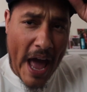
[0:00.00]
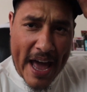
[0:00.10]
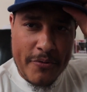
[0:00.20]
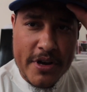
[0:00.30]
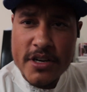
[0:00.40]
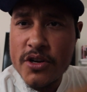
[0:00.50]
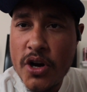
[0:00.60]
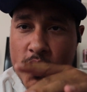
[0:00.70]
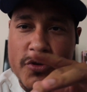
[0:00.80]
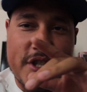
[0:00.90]
Hey, we're gonna
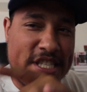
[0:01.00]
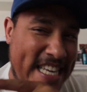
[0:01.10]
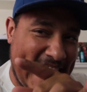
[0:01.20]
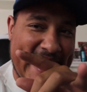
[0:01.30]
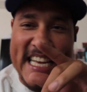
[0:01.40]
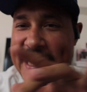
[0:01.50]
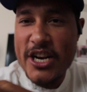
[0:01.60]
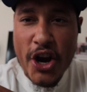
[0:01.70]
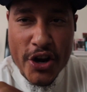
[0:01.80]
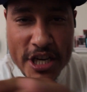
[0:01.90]
go get an
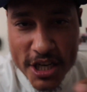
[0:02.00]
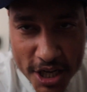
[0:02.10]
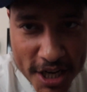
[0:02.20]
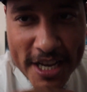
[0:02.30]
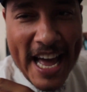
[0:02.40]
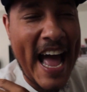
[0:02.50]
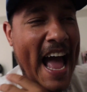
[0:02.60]
early look